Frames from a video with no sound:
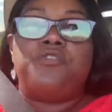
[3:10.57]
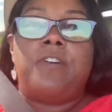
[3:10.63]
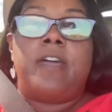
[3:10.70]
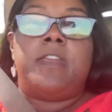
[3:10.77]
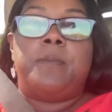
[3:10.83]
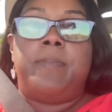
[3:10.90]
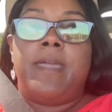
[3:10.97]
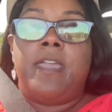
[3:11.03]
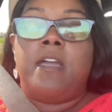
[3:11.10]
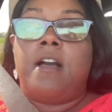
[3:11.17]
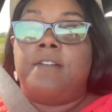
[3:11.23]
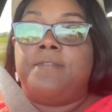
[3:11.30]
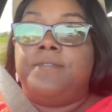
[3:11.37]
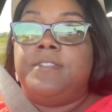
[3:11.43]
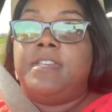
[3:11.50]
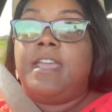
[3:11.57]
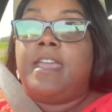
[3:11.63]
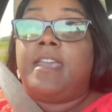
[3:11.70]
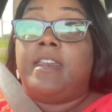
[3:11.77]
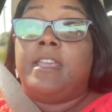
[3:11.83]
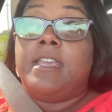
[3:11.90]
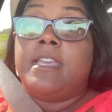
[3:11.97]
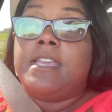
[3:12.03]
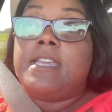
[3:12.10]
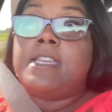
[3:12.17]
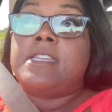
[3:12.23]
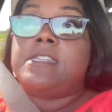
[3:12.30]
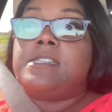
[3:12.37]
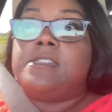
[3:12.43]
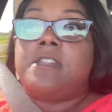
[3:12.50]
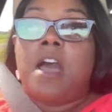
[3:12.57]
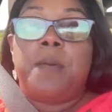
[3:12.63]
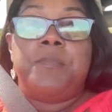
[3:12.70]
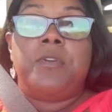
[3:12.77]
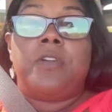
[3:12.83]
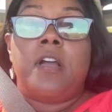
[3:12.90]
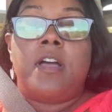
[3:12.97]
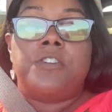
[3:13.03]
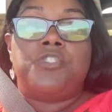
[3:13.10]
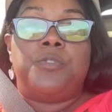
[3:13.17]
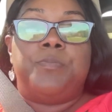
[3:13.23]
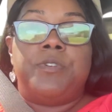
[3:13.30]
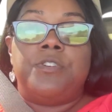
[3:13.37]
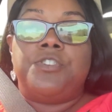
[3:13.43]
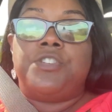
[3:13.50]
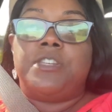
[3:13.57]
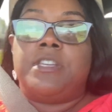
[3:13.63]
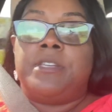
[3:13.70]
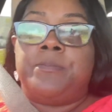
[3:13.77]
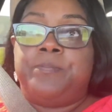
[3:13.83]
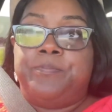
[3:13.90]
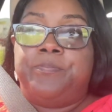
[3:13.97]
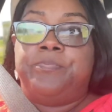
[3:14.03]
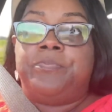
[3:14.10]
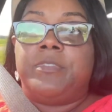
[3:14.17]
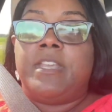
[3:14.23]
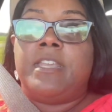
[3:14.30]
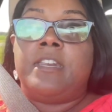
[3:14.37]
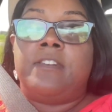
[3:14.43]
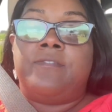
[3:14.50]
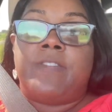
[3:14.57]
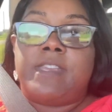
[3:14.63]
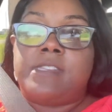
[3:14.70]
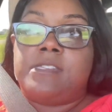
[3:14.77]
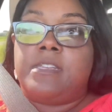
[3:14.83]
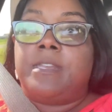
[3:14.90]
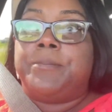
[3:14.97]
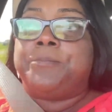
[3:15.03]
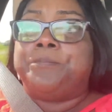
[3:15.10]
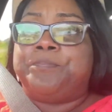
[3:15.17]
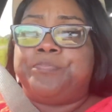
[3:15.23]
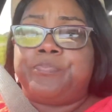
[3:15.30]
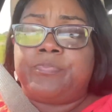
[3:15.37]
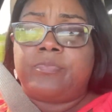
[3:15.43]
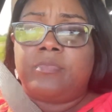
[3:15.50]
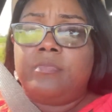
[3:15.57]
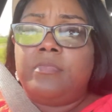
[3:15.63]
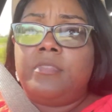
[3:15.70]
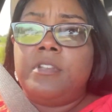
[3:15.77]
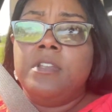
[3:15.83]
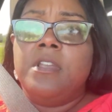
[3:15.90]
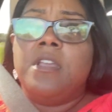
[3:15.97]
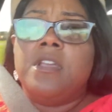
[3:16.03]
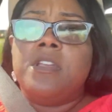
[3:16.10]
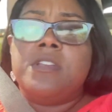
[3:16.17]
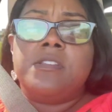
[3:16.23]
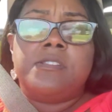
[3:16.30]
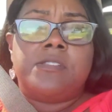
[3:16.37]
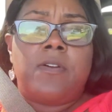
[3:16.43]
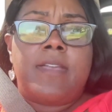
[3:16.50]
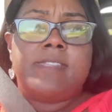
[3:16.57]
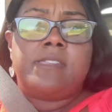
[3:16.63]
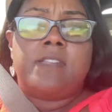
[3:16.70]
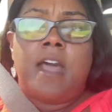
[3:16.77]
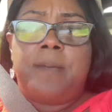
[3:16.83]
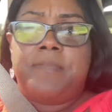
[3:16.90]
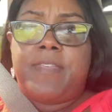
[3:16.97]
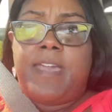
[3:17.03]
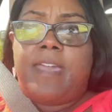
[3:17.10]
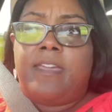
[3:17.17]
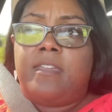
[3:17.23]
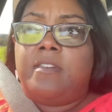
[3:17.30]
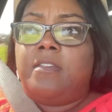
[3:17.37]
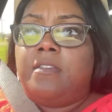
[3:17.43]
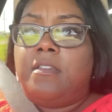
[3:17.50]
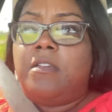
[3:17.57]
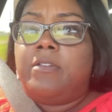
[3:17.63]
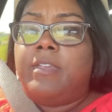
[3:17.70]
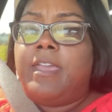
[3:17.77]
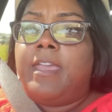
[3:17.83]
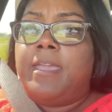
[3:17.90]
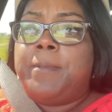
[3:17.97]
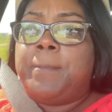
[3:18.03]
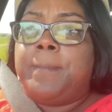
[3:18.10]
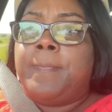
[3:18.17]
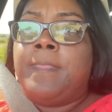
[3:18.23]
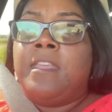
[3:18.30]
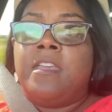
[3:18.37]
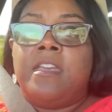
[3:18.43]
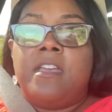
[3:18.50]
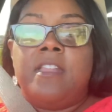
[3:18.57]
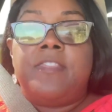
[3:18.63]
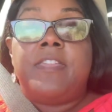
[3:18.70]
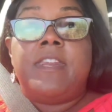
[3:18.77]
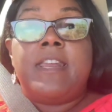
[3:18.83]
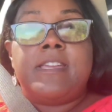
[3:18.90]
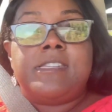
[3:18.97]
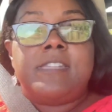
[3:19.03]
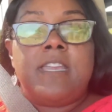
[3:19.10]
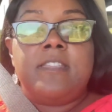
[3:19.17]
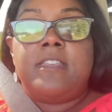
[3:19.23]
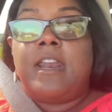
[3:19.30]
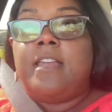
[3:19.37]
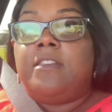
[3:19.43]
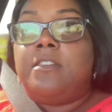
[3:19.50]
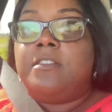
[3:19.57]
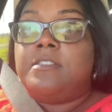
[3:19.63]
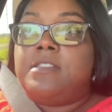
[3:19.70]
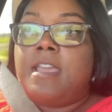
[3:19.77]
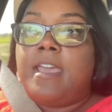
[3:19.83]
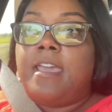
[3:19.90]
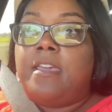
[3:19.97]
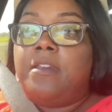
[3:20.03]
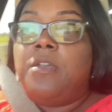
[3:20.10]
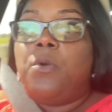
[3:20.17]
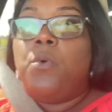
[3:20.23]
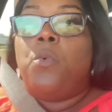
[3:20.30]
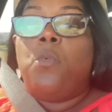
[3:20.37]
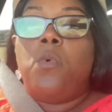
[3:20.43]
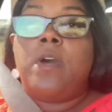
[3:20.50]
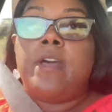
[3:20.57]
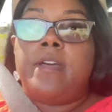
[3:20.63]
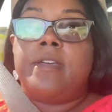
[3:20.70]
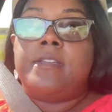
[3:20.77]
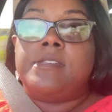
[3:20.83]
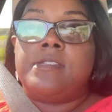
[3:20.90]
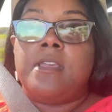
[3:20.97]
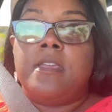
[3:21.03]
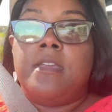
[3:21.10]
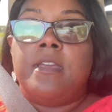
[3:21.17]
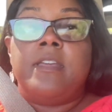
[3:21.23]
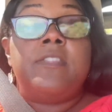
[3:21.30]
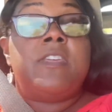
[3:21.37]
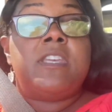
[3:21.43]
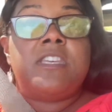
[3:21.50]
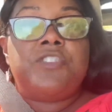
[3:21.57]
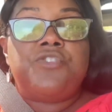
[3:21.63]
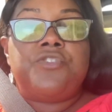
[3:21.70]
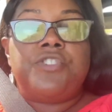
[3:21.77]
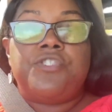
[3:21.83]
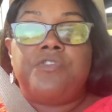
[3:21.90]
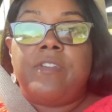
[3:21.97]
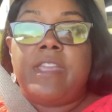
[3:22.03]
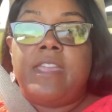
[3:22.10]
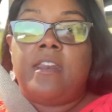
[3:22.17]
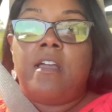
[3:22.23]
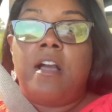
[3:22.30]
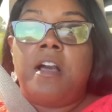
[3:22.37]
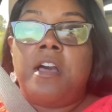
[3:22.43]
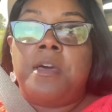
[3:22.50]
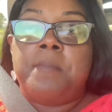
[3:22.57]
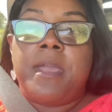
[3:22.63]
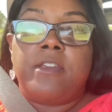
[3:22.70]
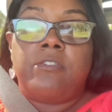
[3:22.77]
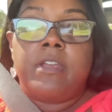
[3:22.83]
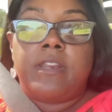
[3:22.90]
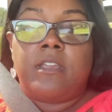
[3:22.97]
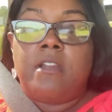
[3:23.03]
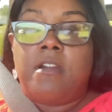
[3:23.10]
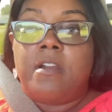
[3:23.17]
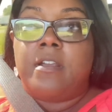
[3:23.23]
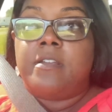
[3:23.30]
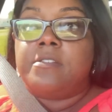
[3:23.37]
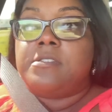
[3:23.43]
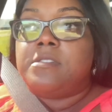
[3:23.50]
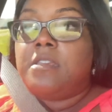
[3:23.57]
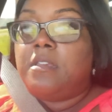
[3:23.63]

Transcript: trying to pay off debt is stop your contribution and investing. So I stopped that, okay? The next thing that I looked at was the interest rate on my credit cards.